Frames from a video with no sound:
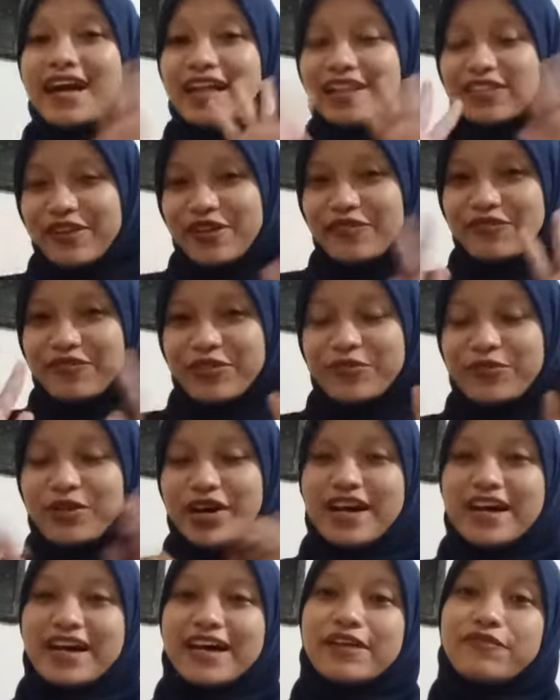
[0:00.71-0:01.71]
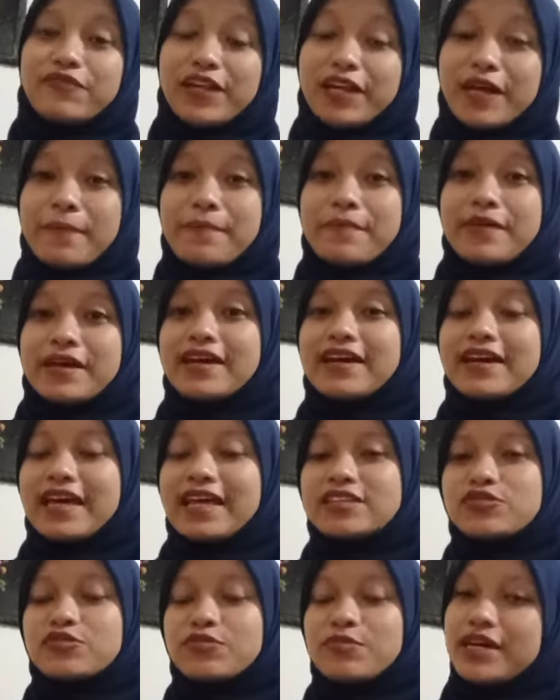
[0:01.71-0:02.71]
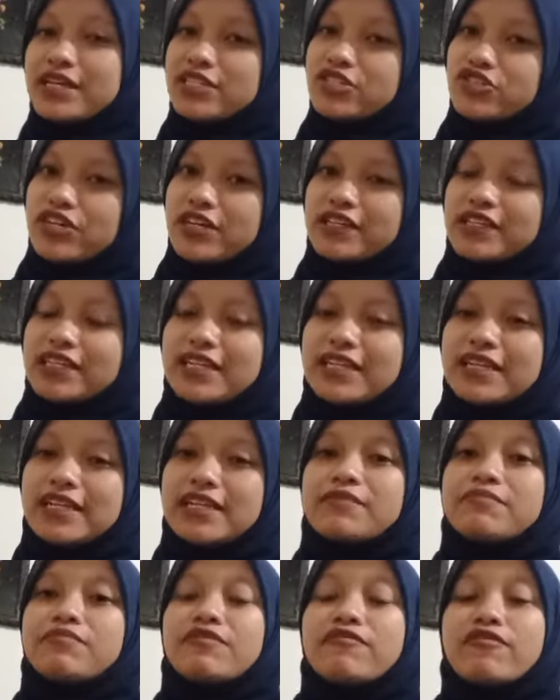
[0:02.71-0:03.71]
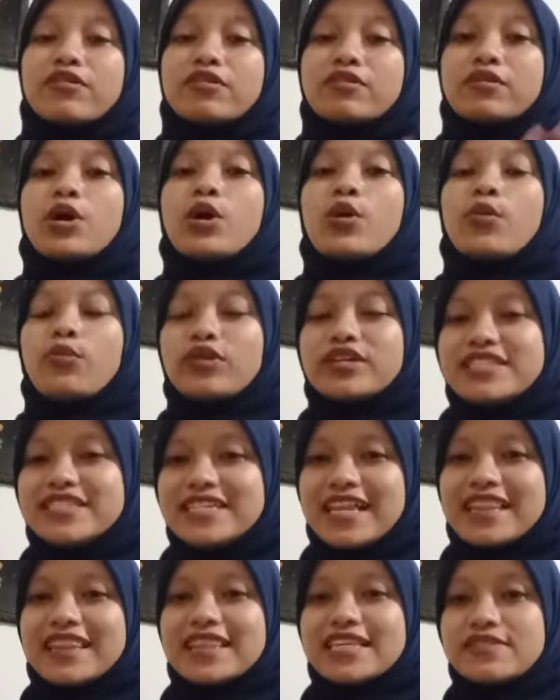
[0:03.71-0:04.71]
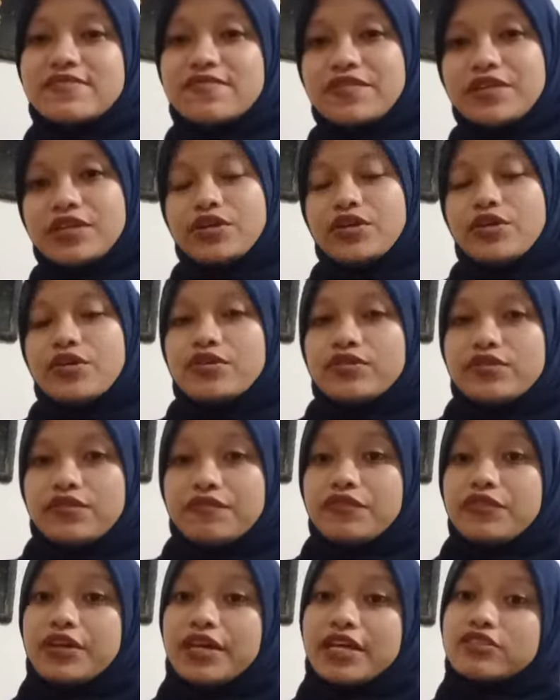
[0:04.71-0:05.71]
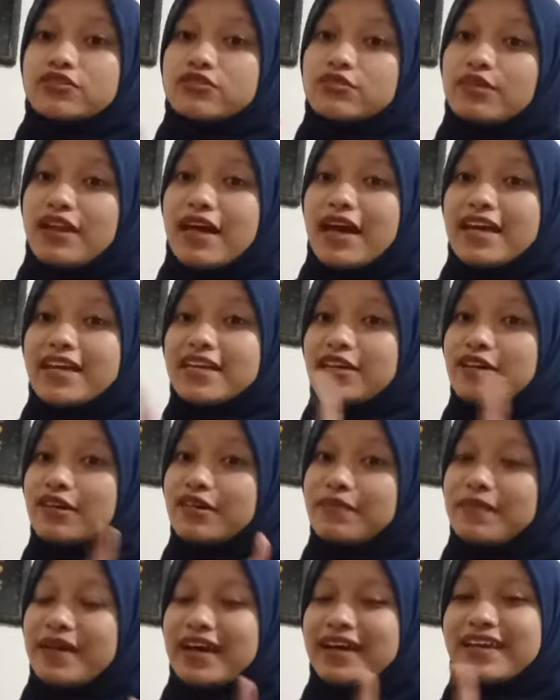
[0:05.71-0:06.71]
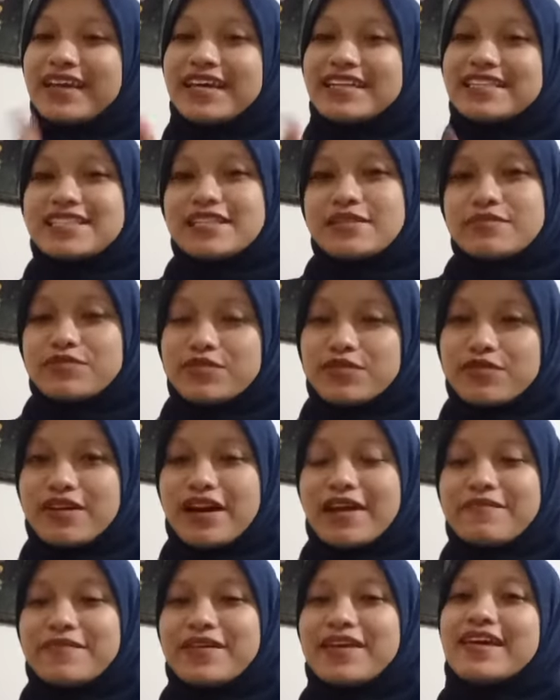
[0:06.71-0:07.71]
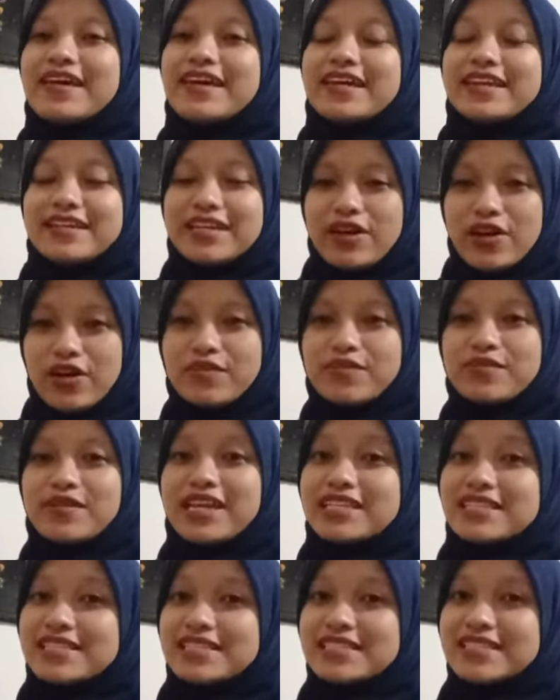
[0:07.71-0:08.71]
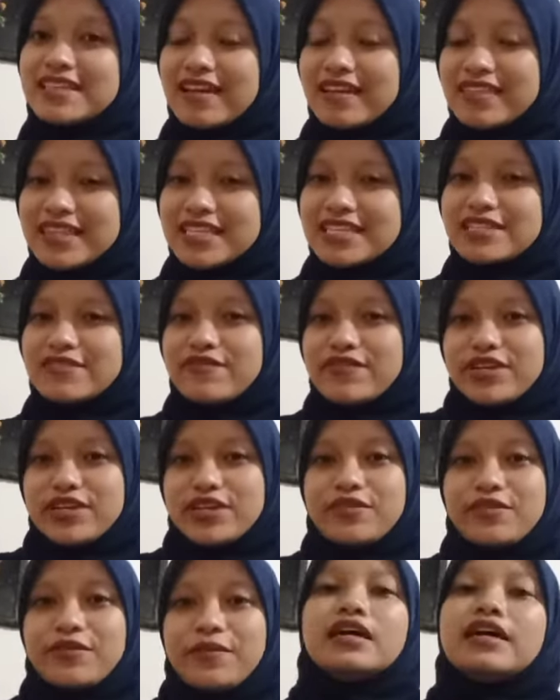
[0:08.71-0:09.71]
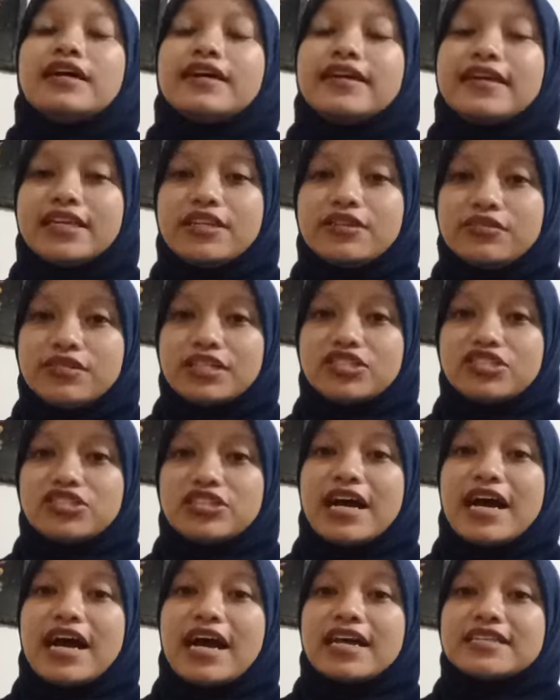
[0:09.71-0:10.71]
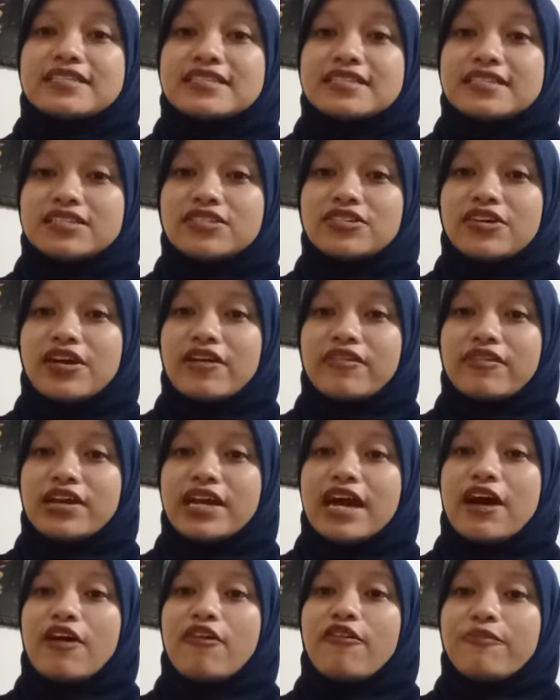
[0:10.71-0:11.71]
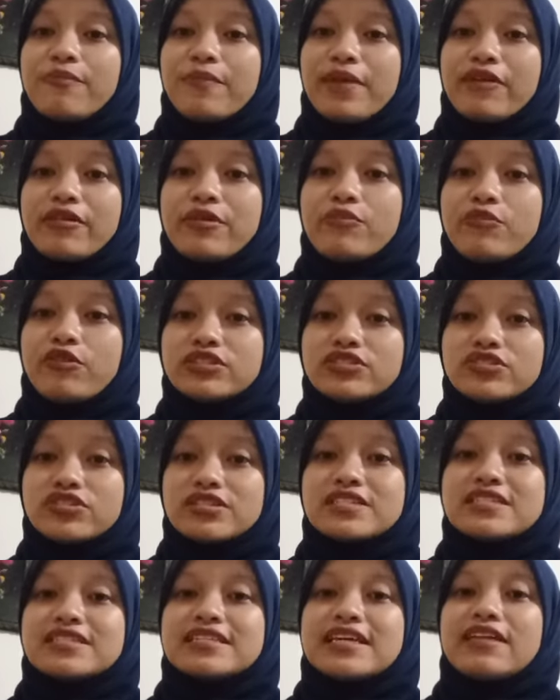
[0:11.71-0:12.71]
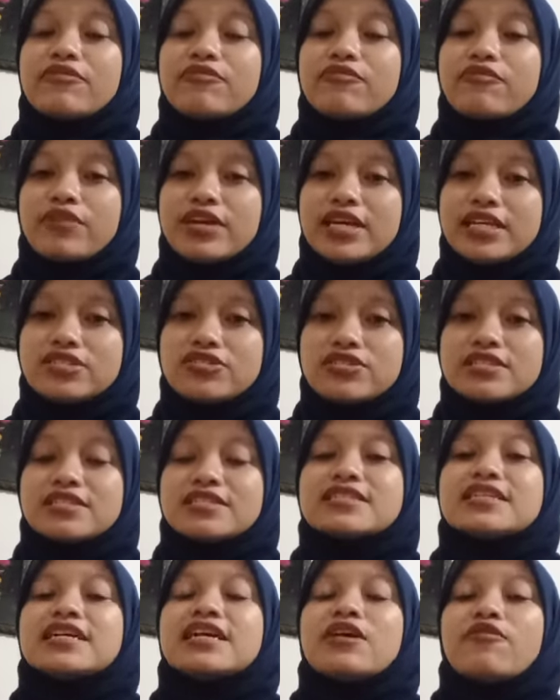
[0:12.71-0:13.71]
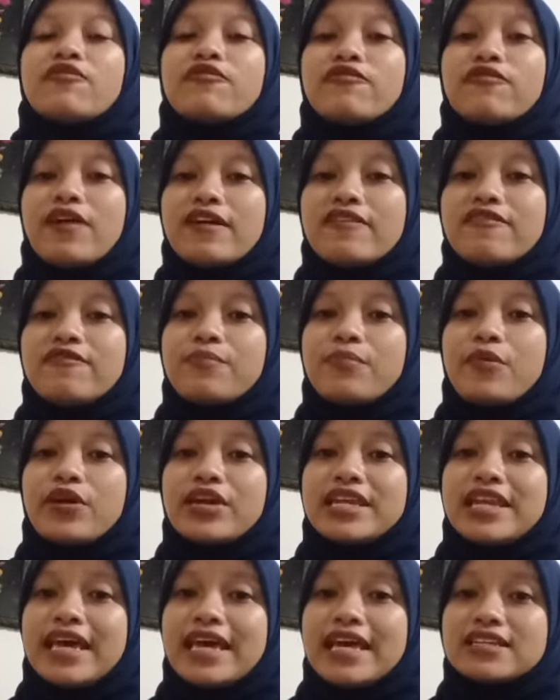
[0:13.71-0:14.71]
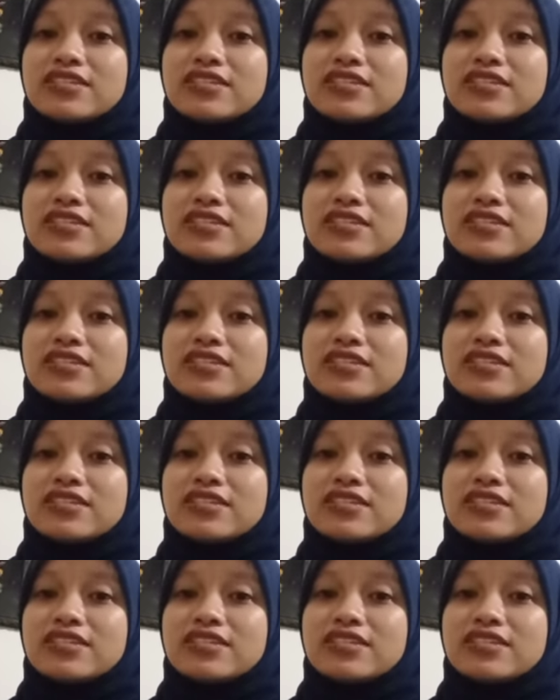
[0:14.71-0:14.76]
Hello everyone, welcome back again to my channel. Before watching this video, don't forget to like, comment, and subscribe. Now, let's start this video. Indonesia has an area of marine waters that reaches 5.8